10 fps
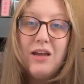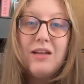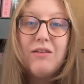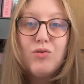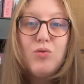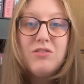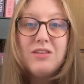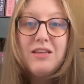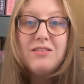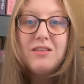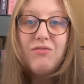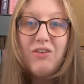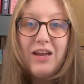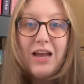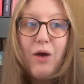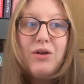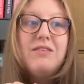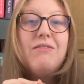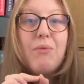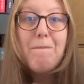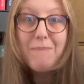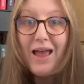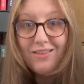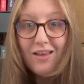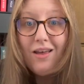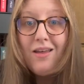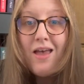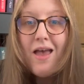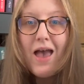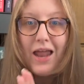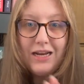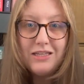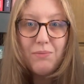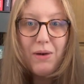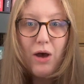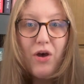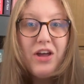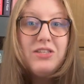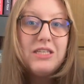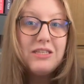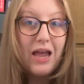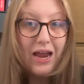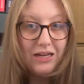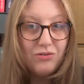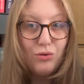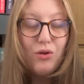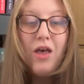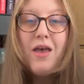And everyone says that The Fake Owl is even better, and it is about her sister Hazel